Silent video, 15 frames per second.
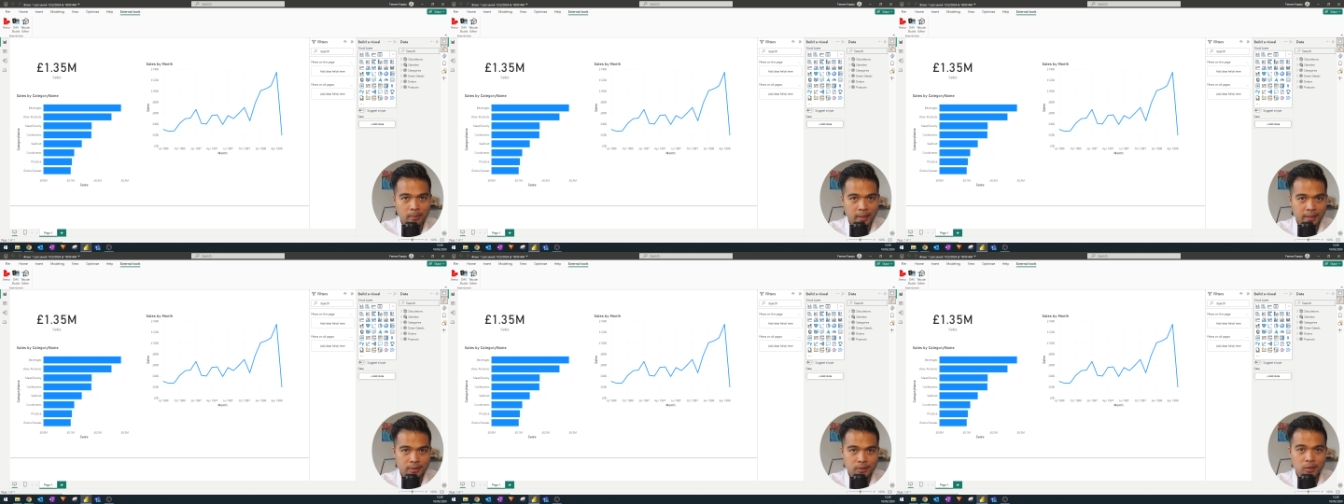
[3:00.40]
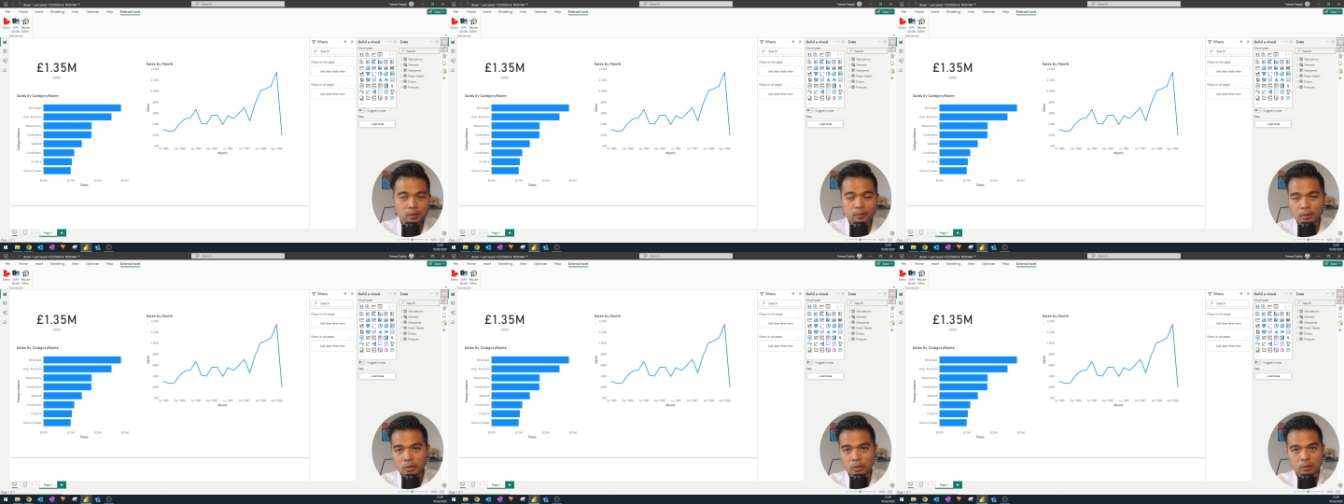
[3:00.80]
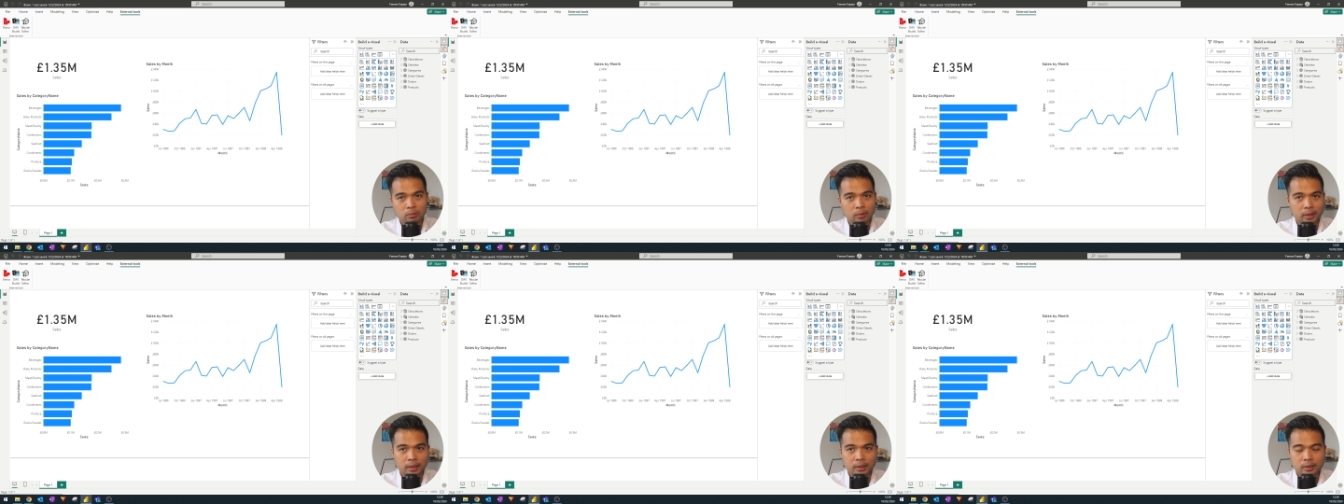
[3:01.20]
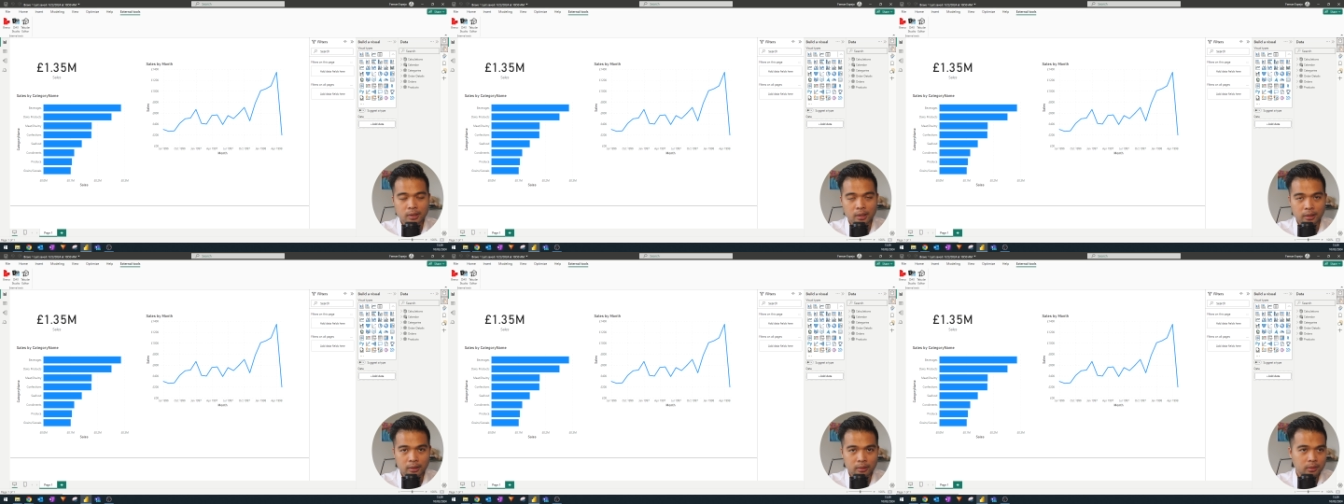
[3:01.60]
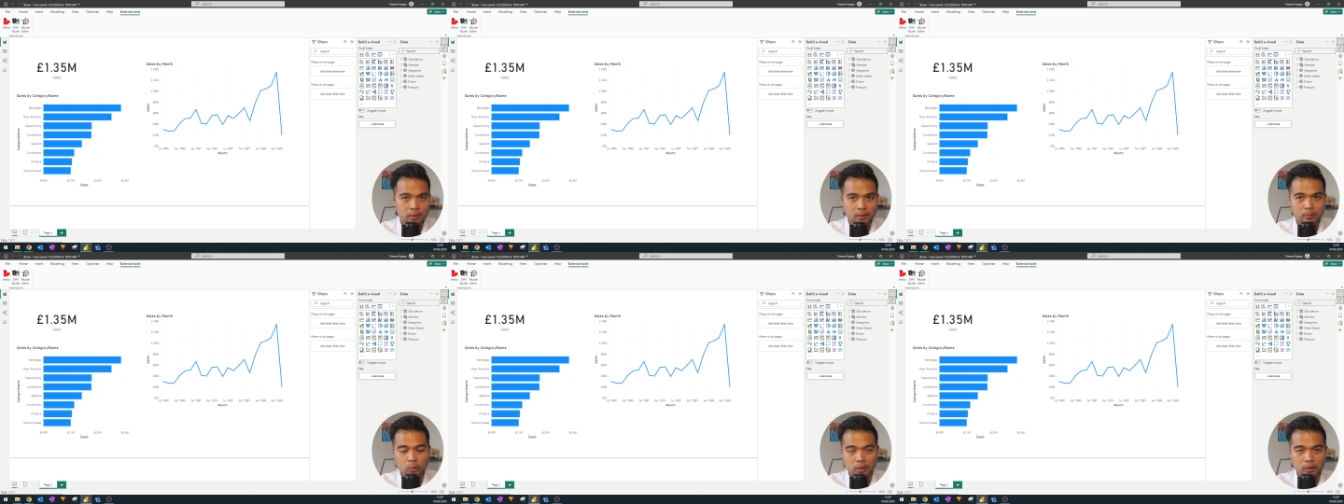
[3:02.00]
by itself. You just run it and it,
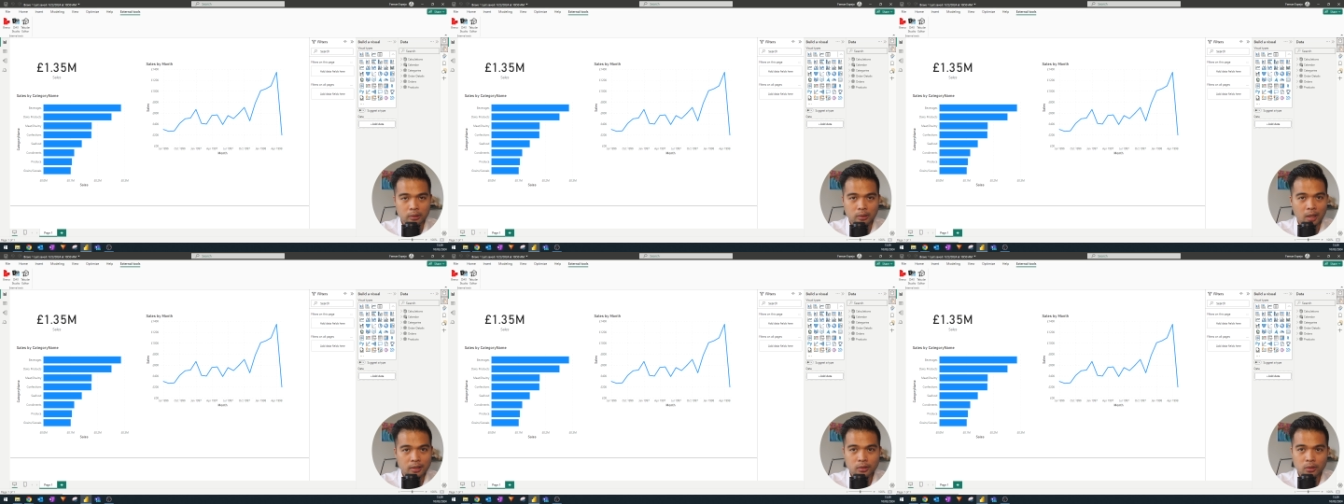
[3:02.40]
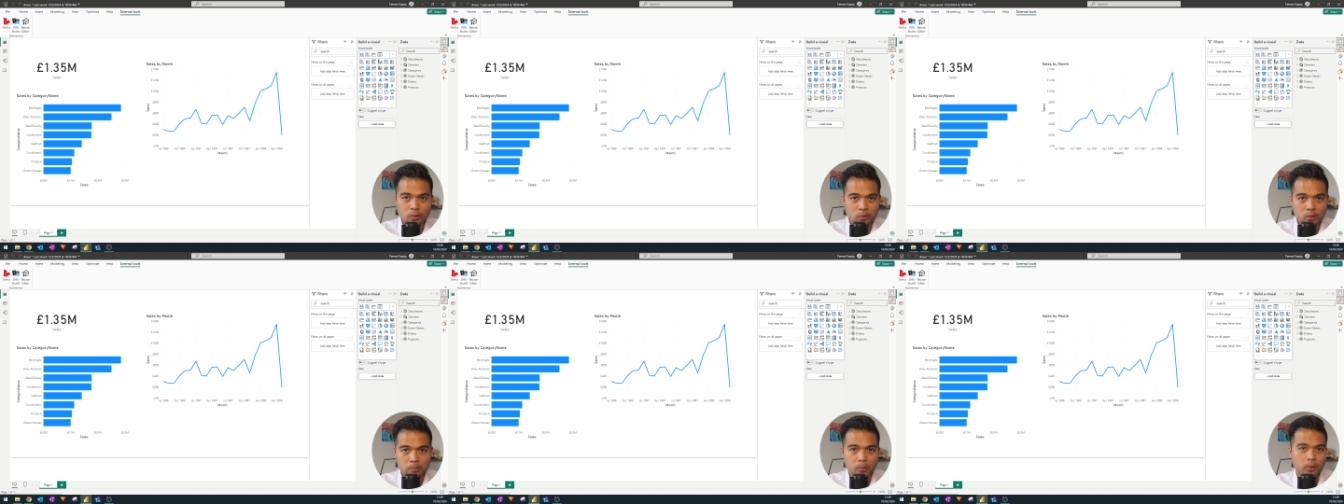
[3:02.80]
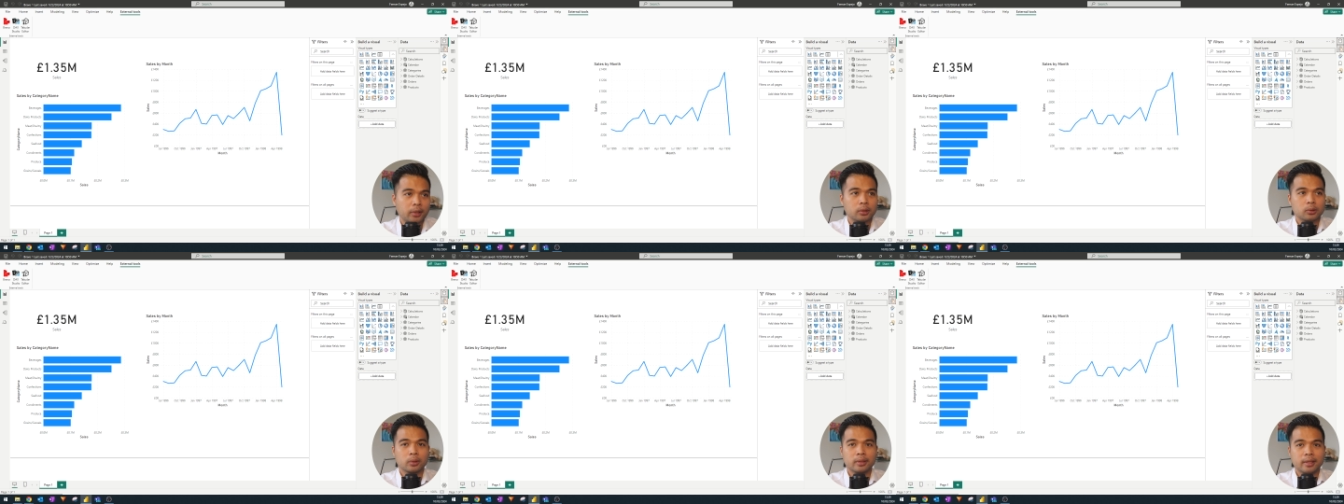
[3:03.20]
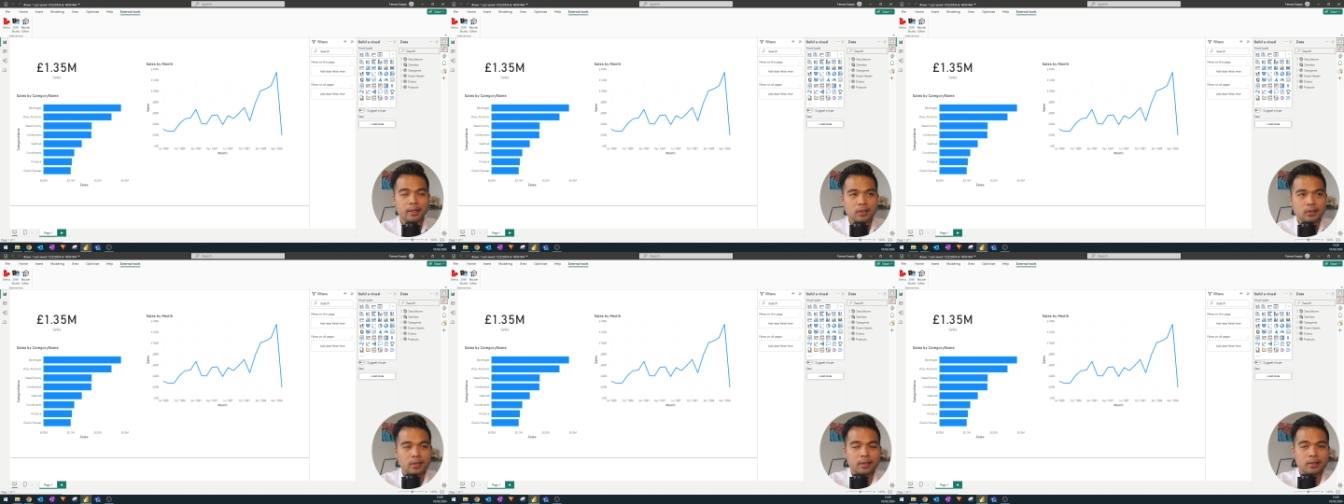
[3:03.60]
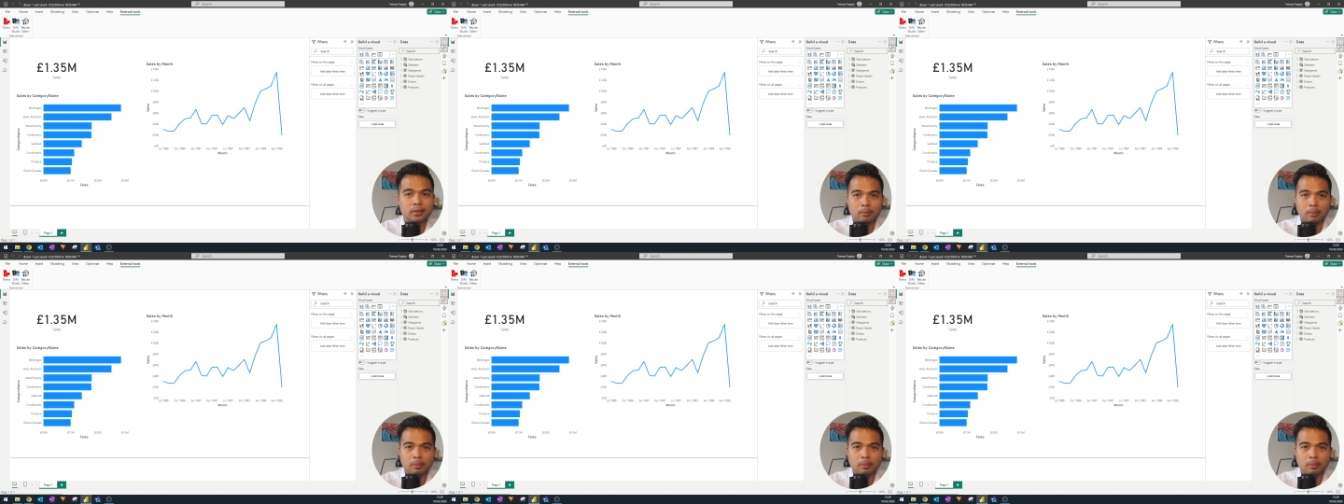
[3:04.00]
it will ask you to point to a data set.